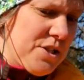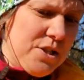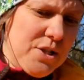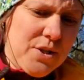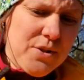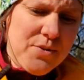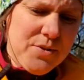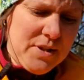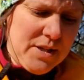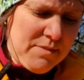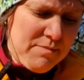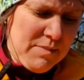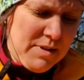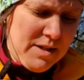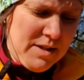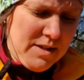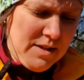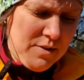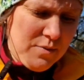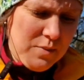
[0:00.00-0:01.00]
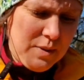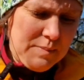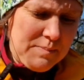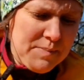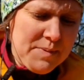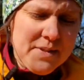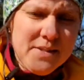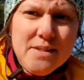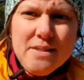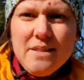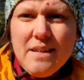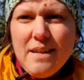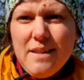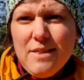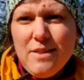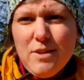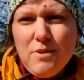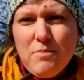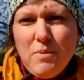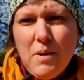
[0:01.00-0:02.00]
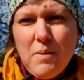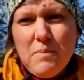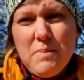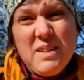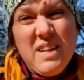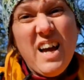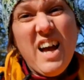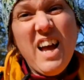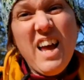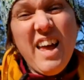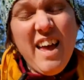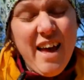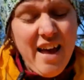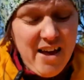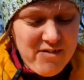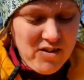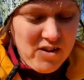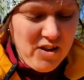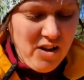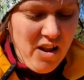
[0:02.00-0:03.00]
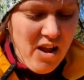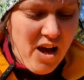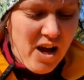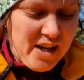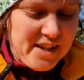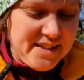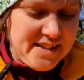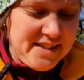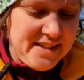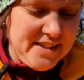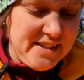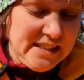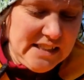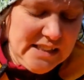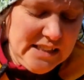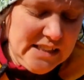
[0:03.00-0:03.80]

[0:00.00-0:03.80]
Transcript: those are my whips at the moment. I have a lot.